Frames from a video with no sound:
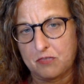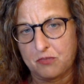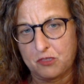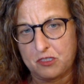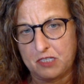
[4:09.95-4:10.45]

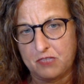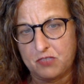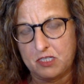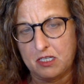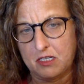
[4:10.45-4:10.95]
for
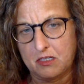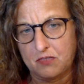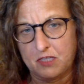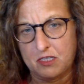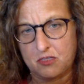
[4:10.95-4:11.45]
safety
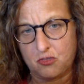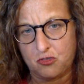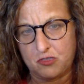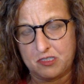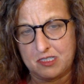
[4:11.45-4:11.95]
of the social
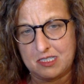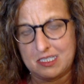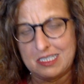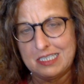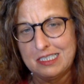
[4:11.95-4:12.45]

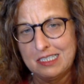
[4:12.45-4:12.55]
distancing